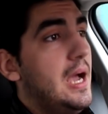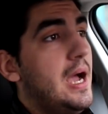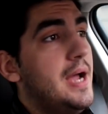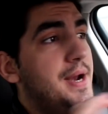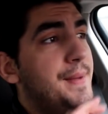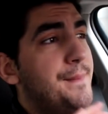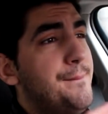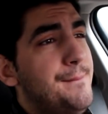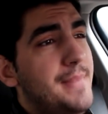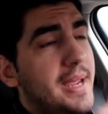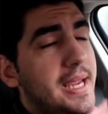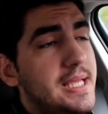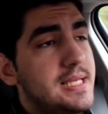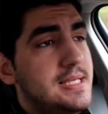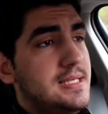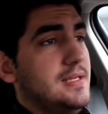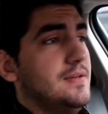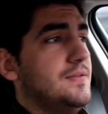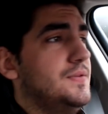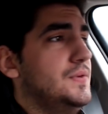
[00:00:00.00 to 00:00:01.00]
an
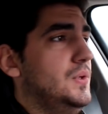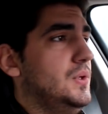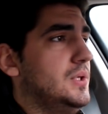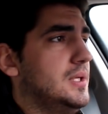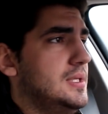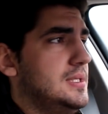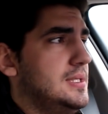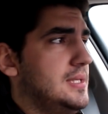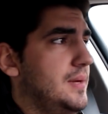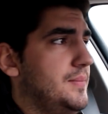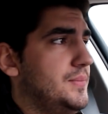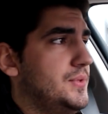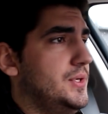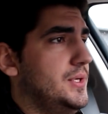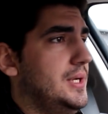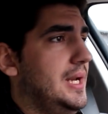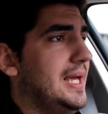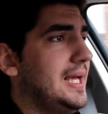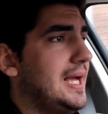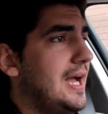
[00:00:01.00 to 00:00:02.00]
amazing fuel
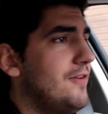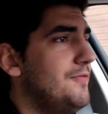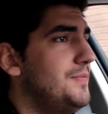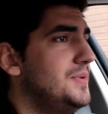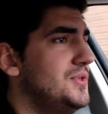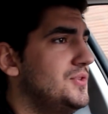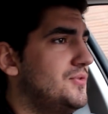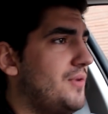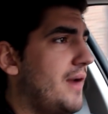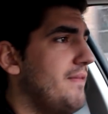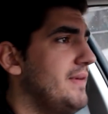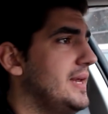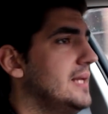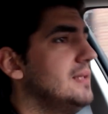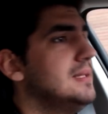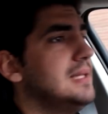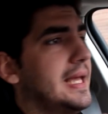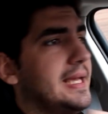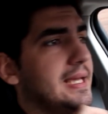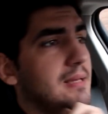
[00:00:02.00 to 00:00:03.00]
consumption. Like, I've been driving
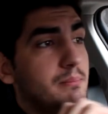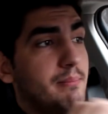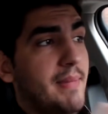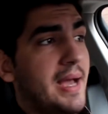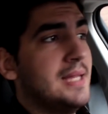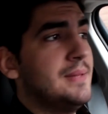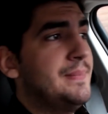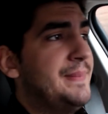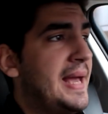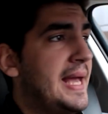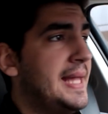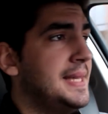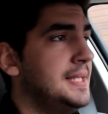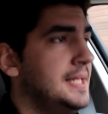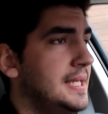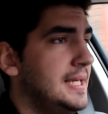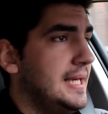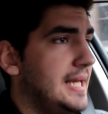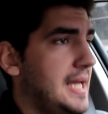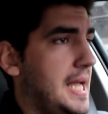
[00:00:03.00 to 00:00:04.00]
it like a madman,
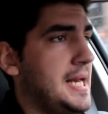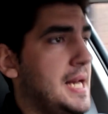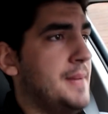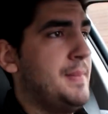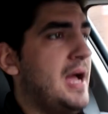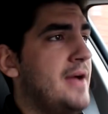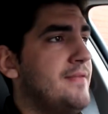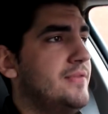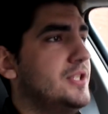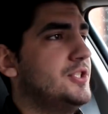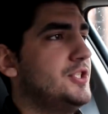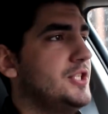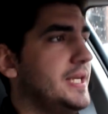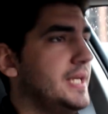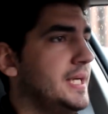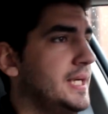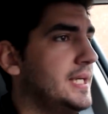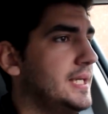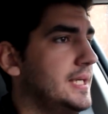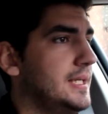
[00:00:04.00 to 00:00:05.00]
and I'm
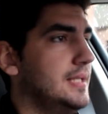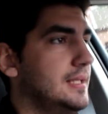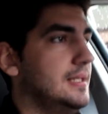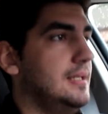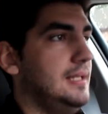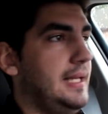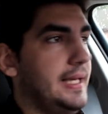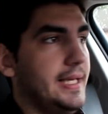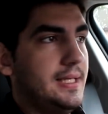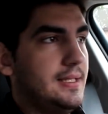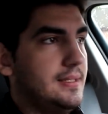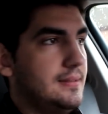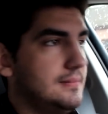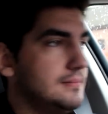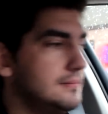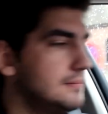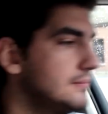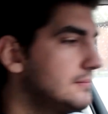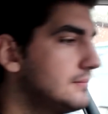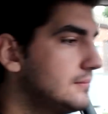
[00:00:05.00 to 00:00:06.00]
averaging like
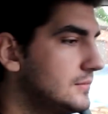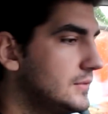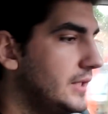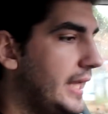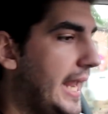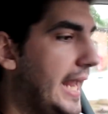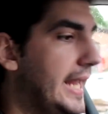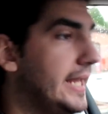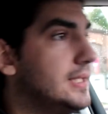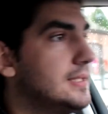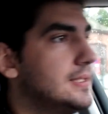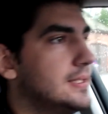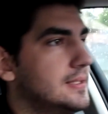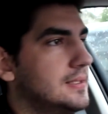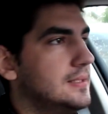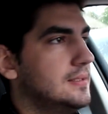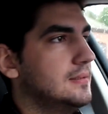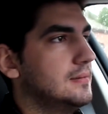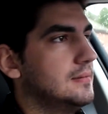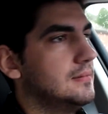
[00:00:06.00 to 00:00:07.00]
8
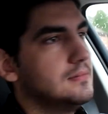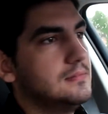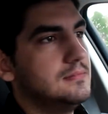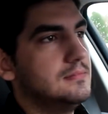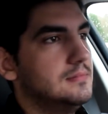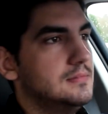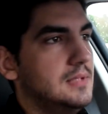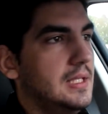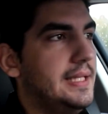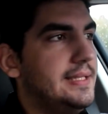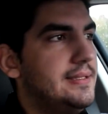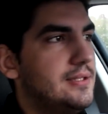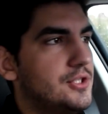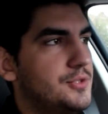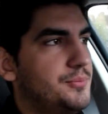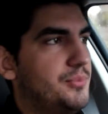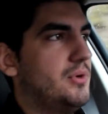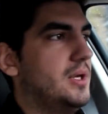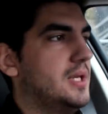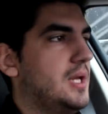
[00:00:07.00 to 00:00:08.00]

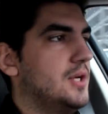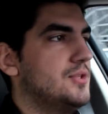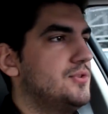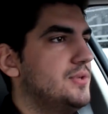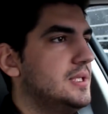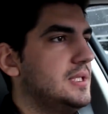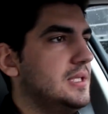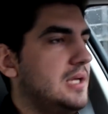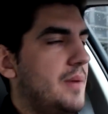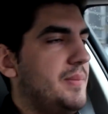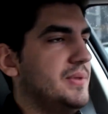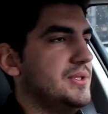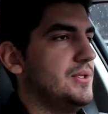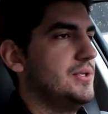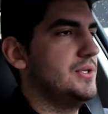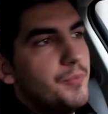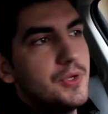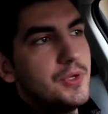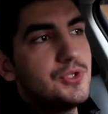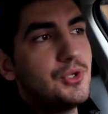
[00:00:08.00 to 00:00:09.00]
liters per 100
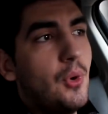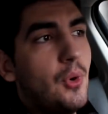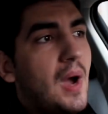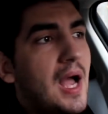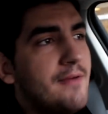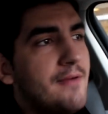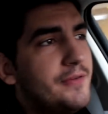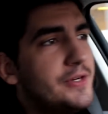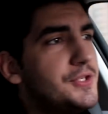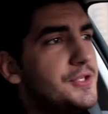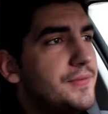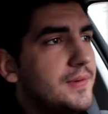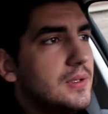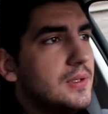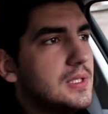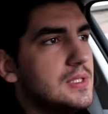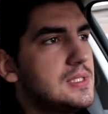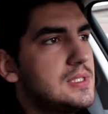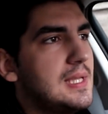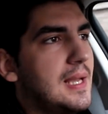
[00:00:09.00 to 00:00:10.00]
kilometers. So average fuel
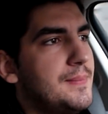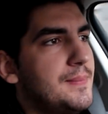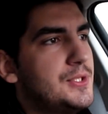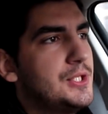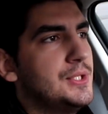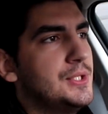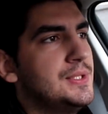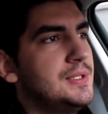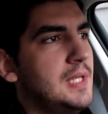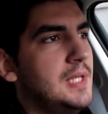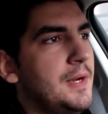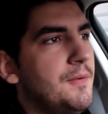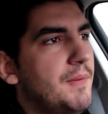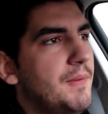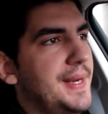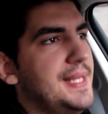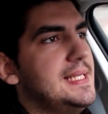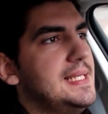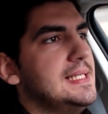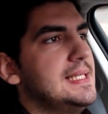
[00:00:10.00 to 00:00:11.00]
consumption, they
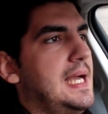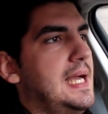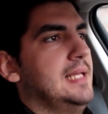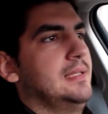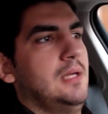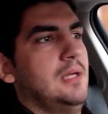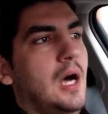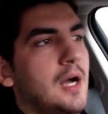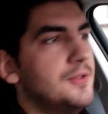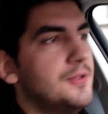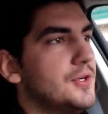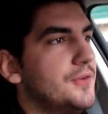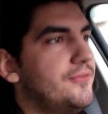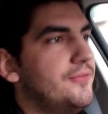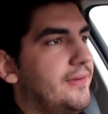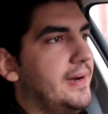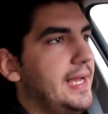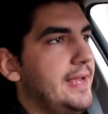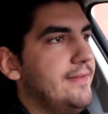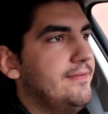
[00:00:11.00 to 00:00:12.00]
rate it at under
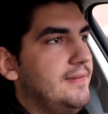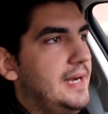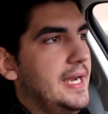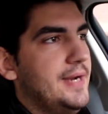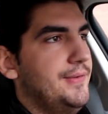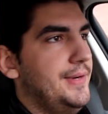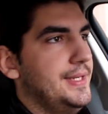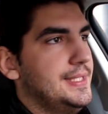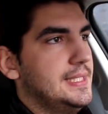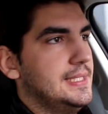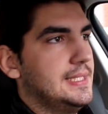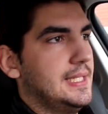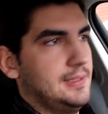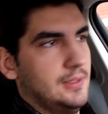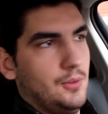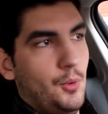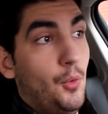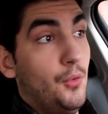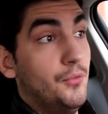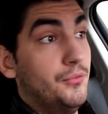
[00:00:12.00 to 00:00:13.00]
5, I rate it at
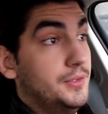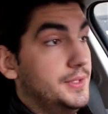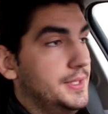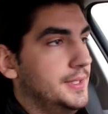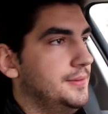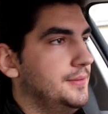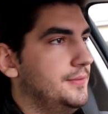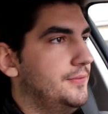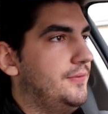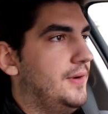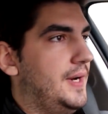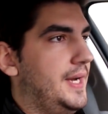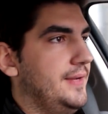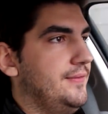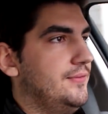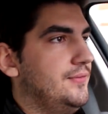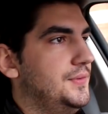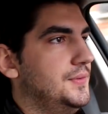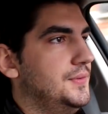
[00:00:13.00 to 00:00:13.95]
over 5.